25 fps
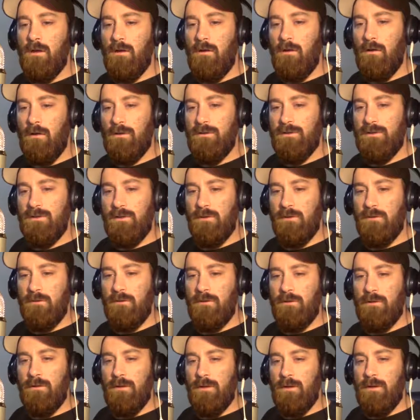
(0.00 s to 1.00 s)

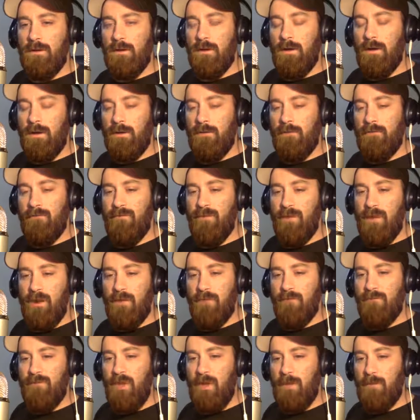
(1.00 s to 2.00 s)
also
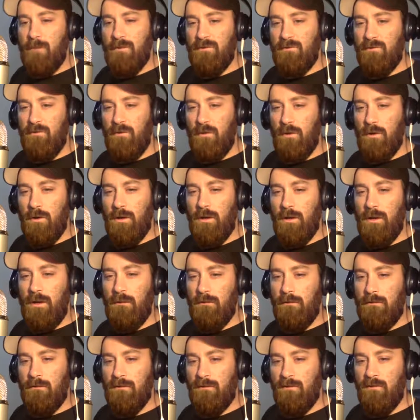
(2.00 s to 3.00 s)
very famous for her
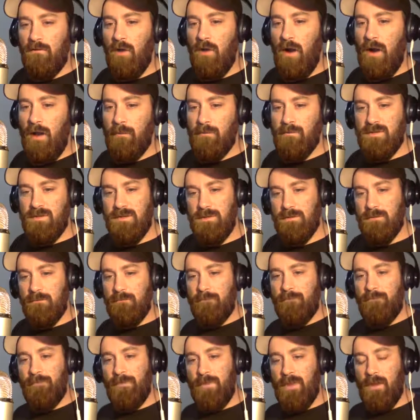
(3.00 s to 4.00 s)
Instagrams.
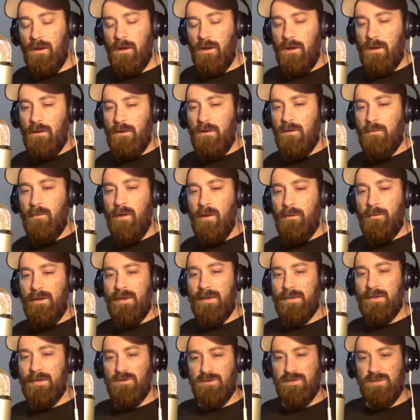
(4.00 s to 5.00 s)
You may
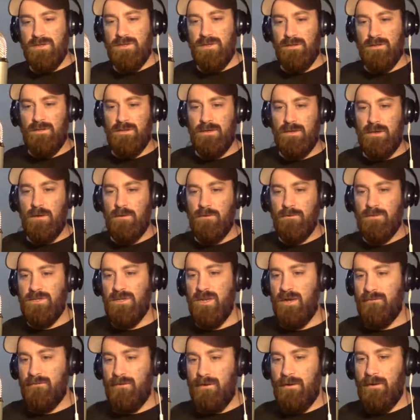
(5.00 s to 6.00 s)
be interested to know,
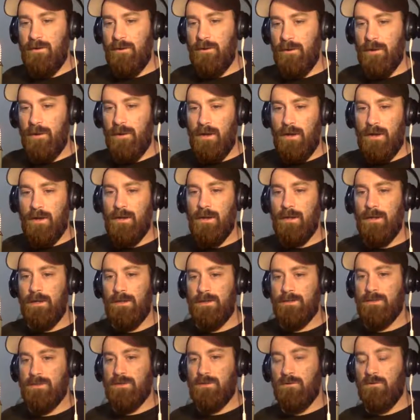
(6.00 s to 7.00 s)
Jeff. I know you're not on
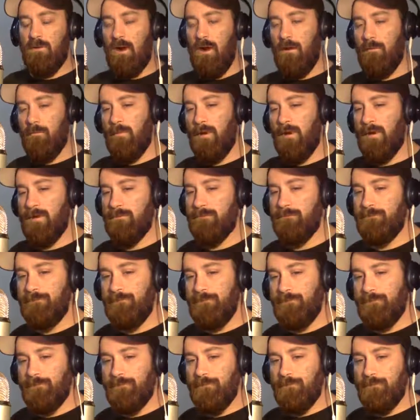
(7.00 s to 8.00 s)
Instagram, but
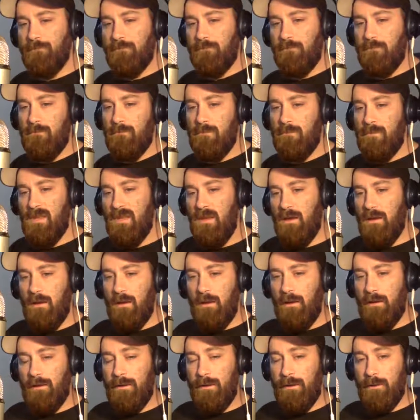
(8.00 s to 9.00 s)

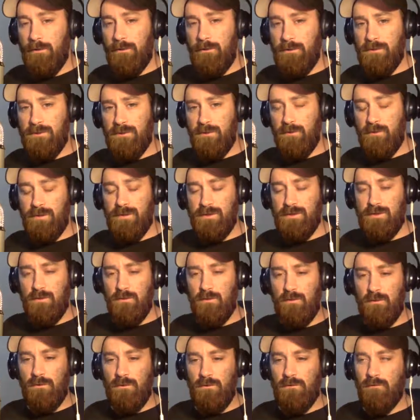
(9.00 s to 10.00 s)
there's always
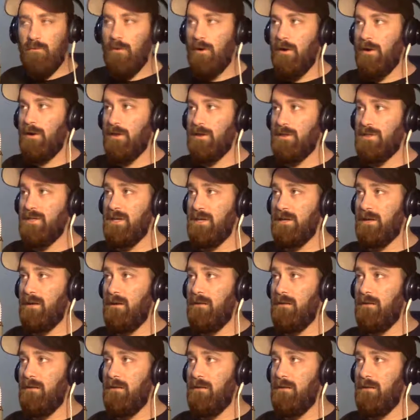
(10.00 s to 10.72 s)
Google where you could check